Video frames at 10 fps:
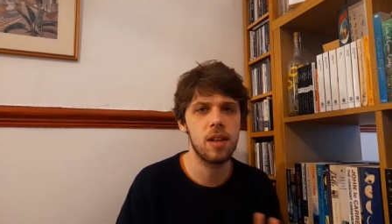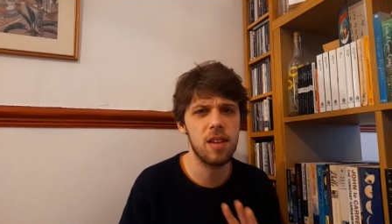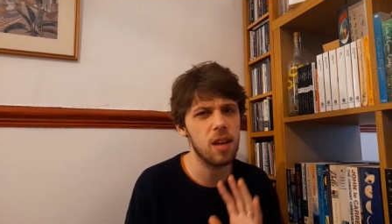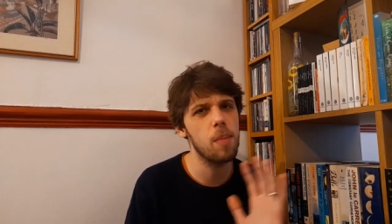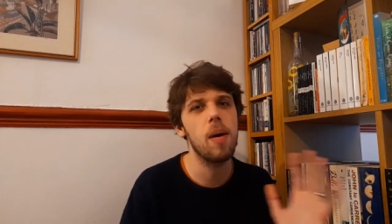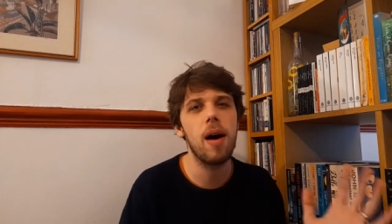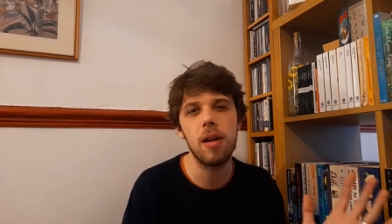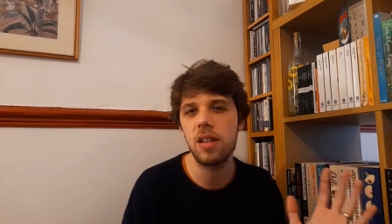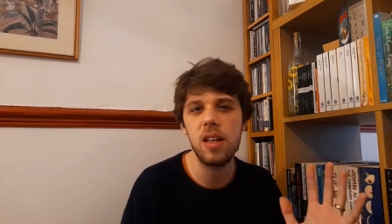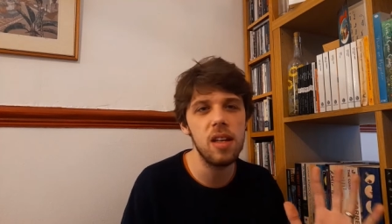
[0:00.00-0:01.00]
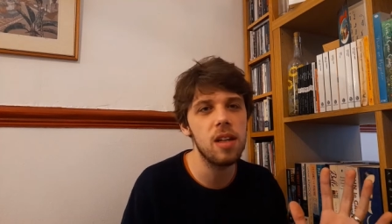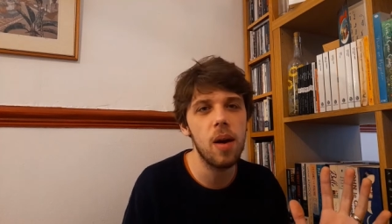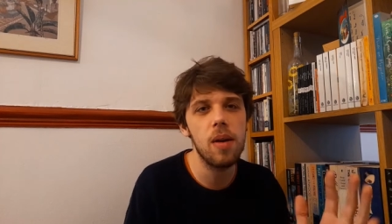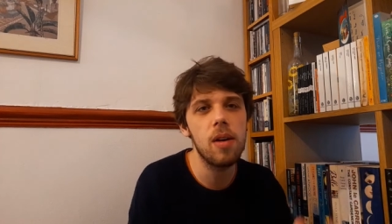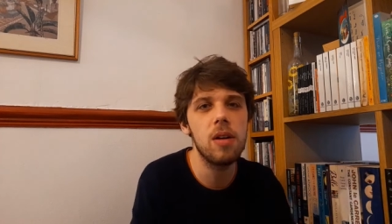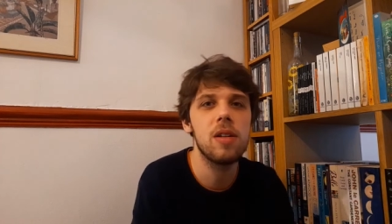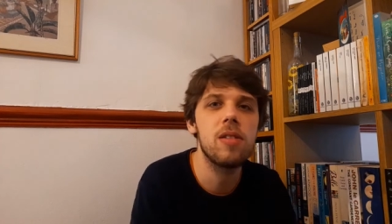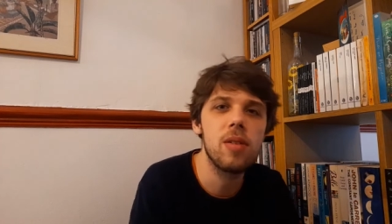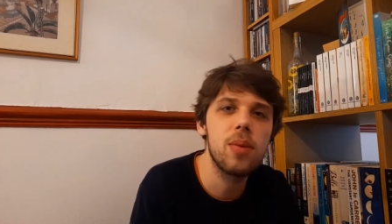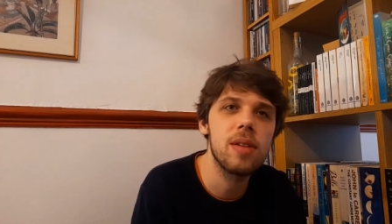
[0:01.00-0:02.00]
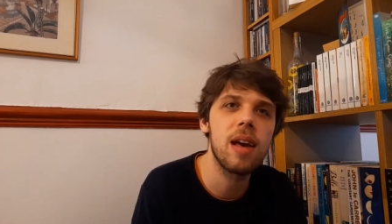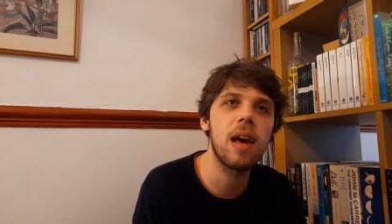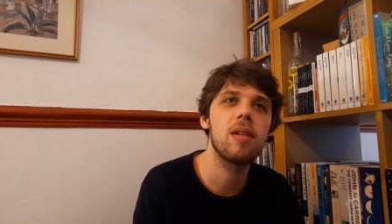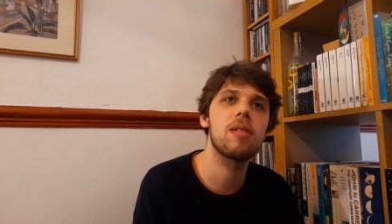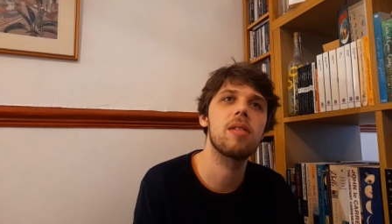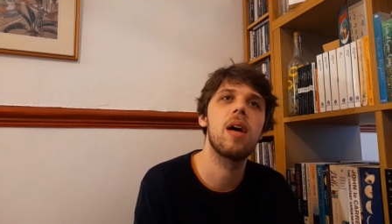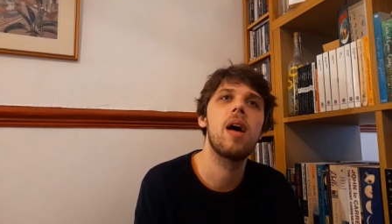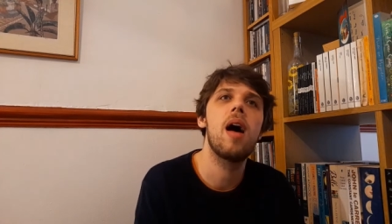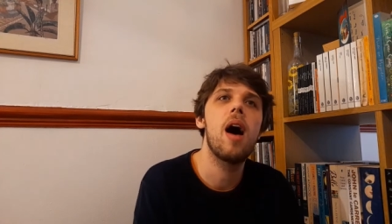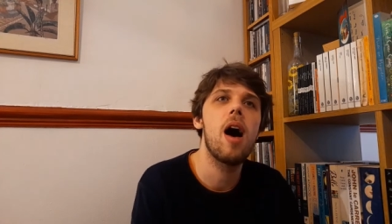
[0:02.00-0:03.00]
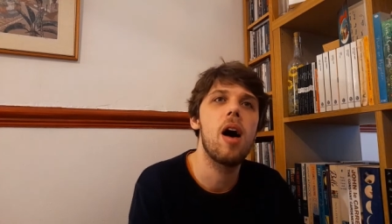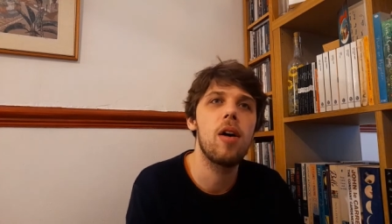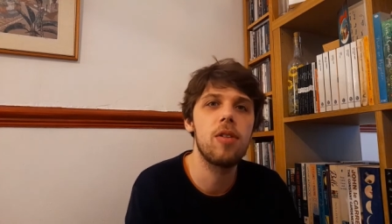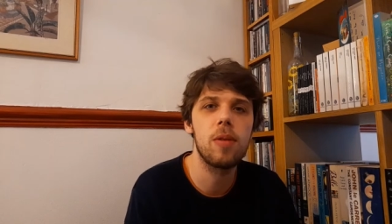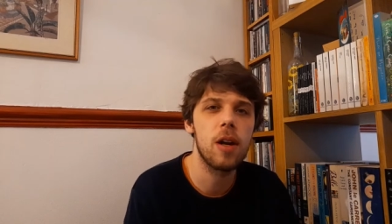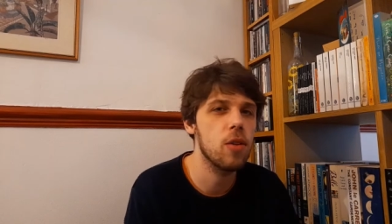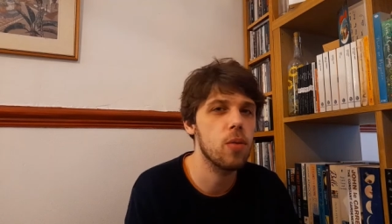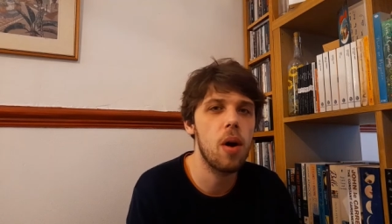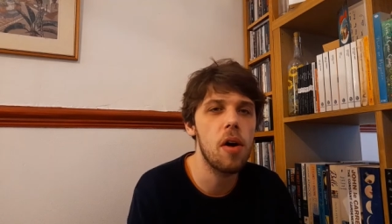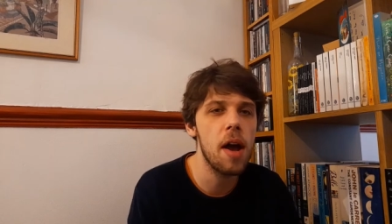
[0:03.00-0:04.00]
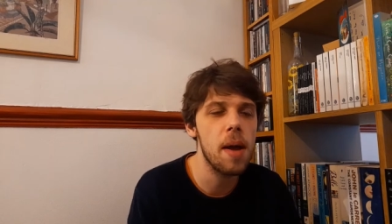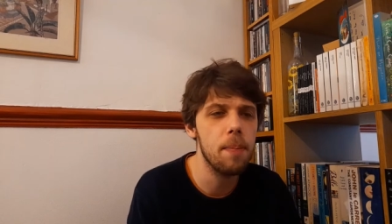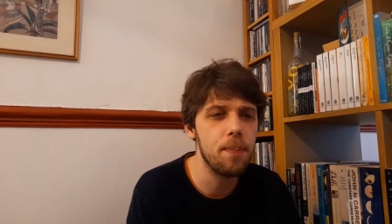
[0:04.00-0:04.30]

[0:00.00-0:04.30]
like a party going on in someone's house, some kind of soiree.